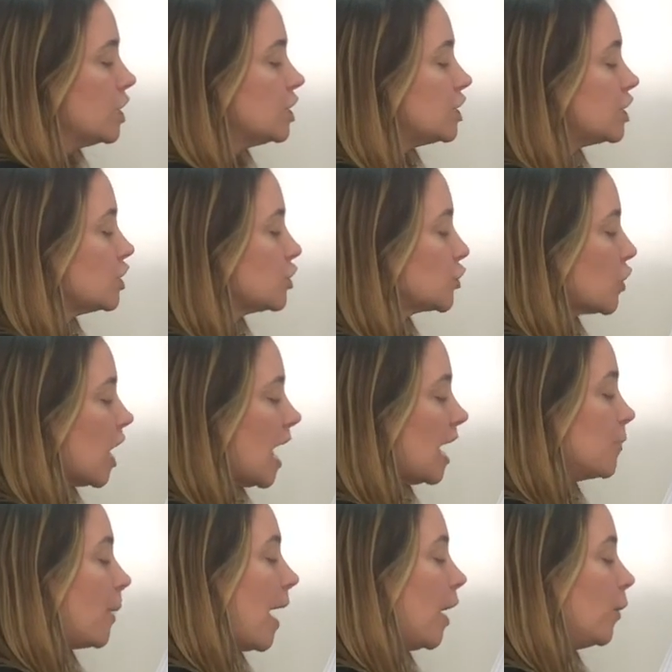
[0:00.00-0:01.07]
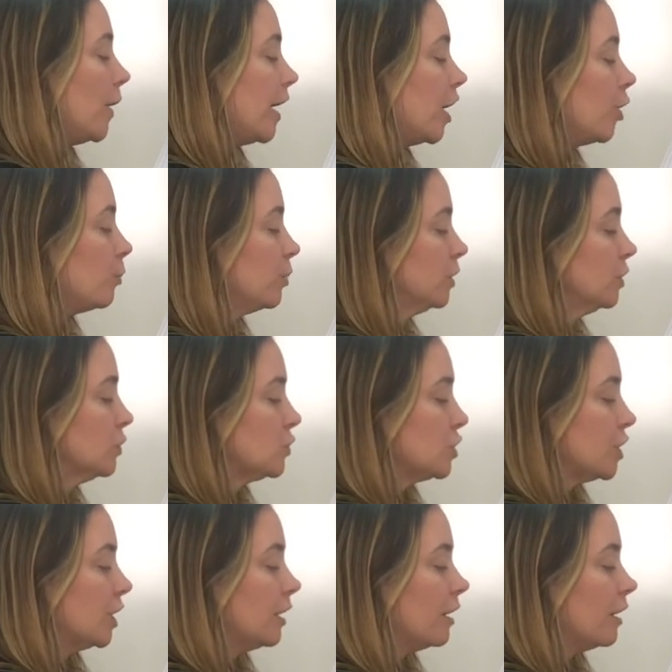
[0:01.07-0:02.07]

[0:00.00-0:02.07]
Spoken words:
Describe how air pollution